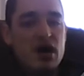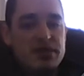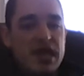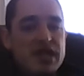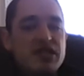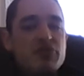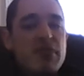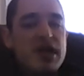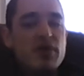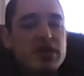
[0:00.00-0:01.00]
then you
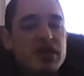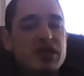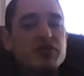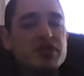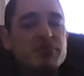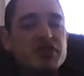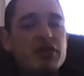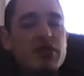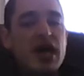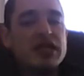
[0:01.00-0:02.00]
may want to use some
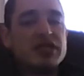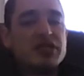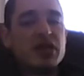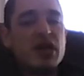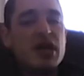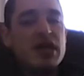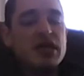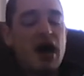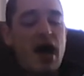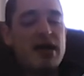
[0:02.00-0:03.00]
zeolites.
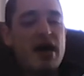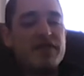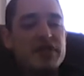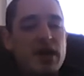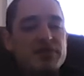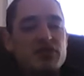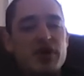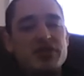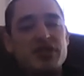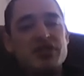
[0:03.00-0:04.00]
I oftentimes
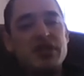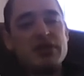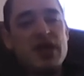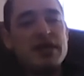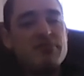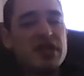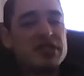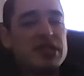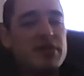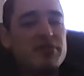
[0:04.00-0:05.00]
crush the zeolite and
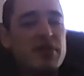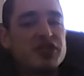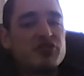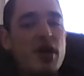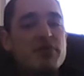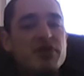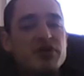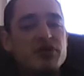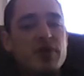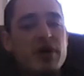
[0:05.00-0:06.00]
mix it in with my strawberry
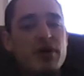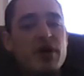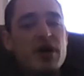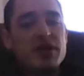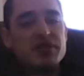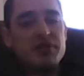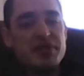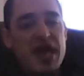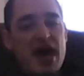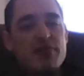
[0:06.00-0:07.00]
soil. So
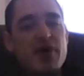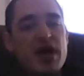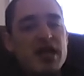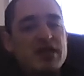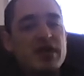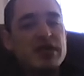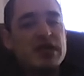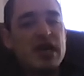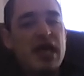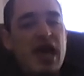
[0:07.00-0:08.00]
that way you
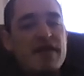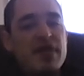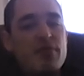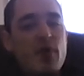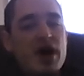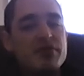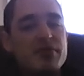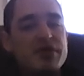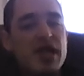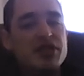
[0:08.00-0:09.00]
can kind of have that water
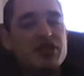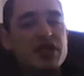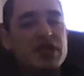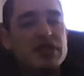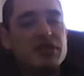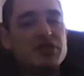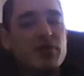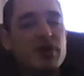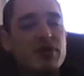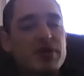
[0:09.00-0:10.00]
retention in the
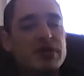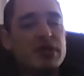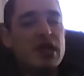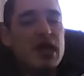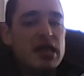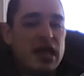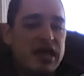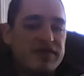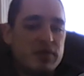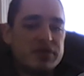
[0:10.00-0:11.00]
soil. And
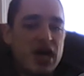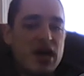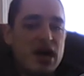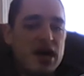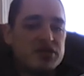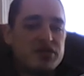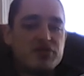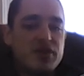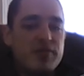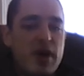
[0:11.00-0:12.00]
like if it was
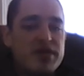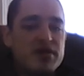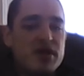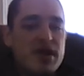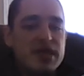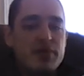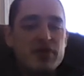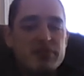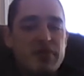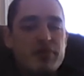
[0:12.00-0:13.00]
100-degree weather, they
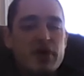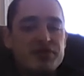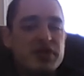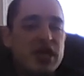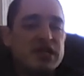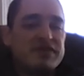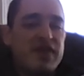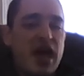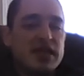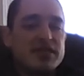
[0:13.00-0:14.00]
wouldn't be wilting as
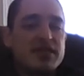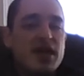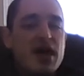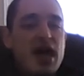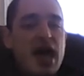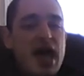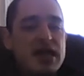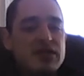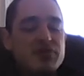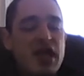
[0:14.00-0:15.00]
fast,
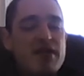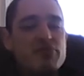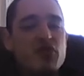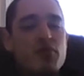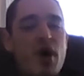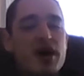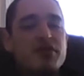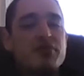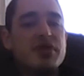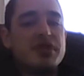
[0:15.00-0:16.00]
and you would have more
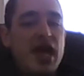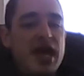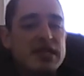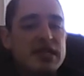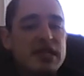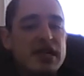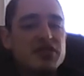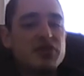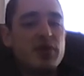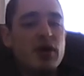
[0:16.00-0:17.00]
water retained in that
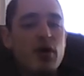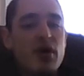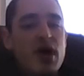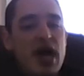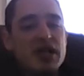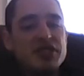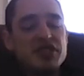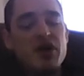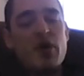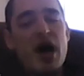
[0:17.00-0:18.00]
soil. And
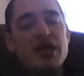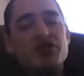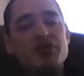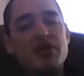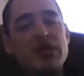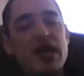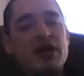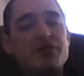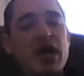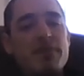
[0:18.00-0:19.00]
so I usually,
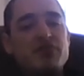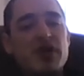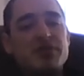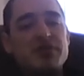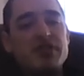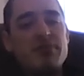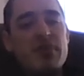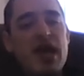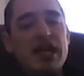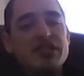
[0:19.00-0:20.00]
I'll top dress with
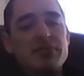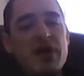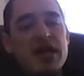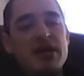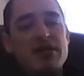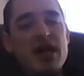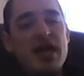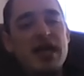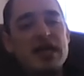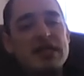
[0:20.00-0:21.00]
some azomite
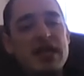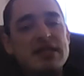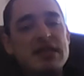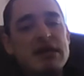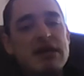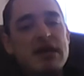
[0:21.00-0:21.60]
clay, and then,